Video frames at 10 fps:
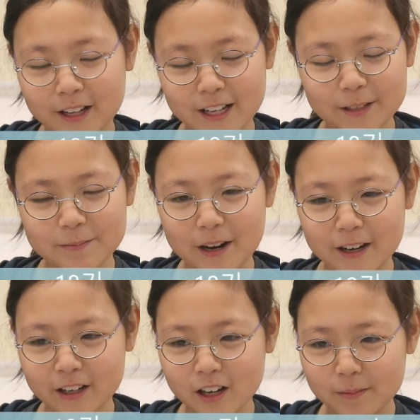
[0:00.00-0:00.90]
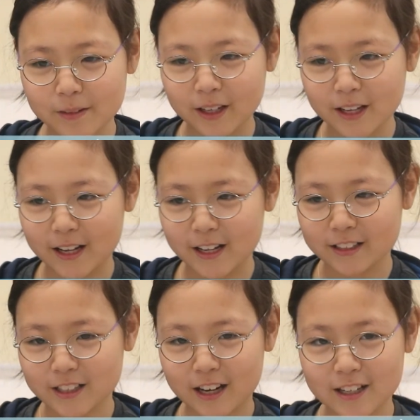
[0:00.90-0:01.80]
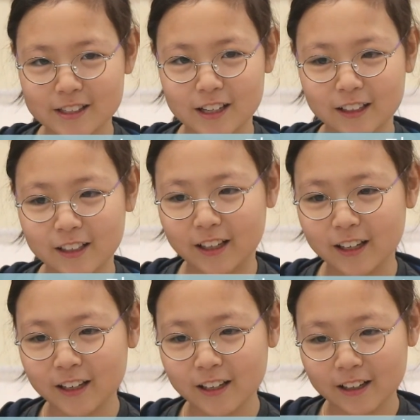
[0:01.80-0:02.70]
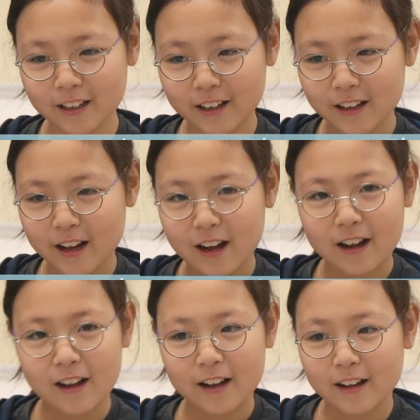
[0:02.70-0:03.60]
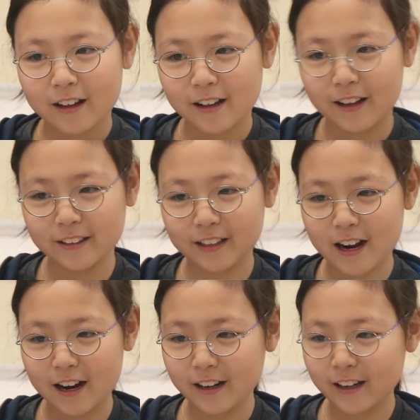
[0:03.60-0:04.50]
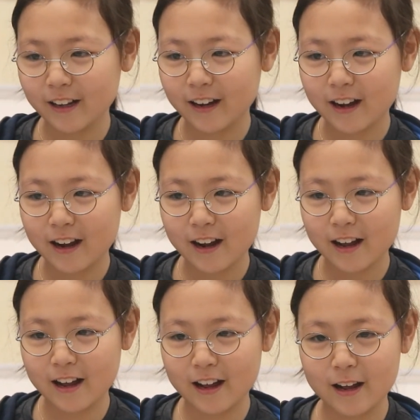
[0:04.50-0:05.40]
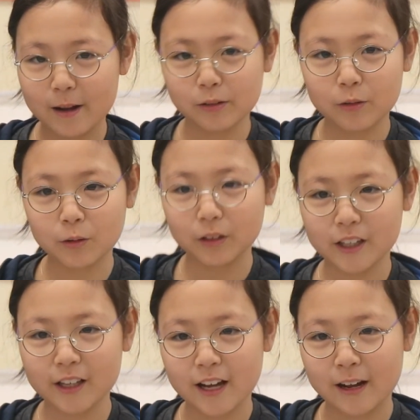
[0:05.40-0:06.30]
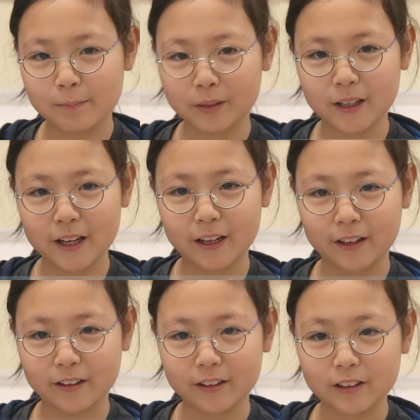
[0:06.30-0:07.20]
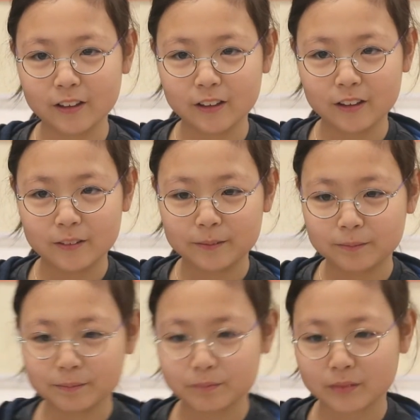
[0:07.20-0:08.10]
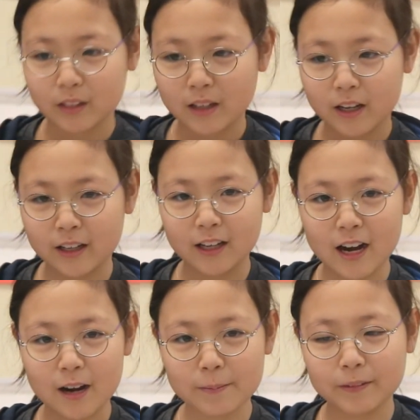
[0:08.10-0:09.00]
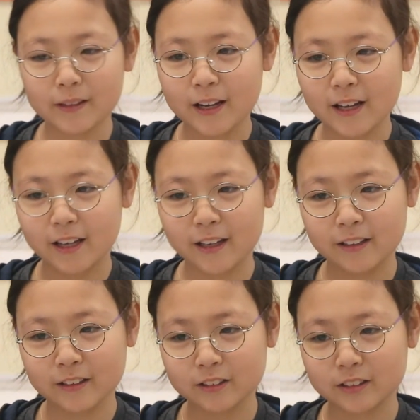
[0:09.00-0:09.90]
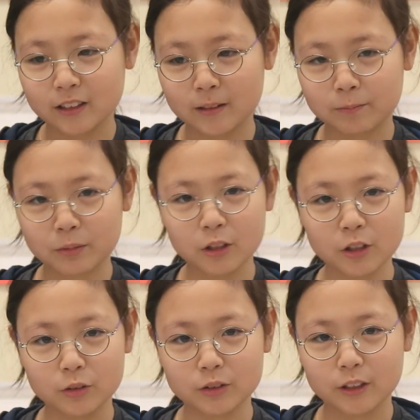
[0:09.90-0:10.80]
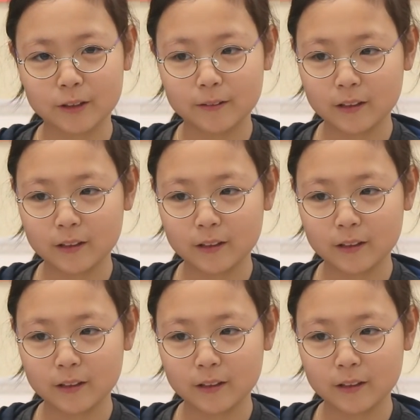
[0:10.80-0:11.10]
And my hobby is ice hockey. And I am goalie and player. And I'm playing some flute.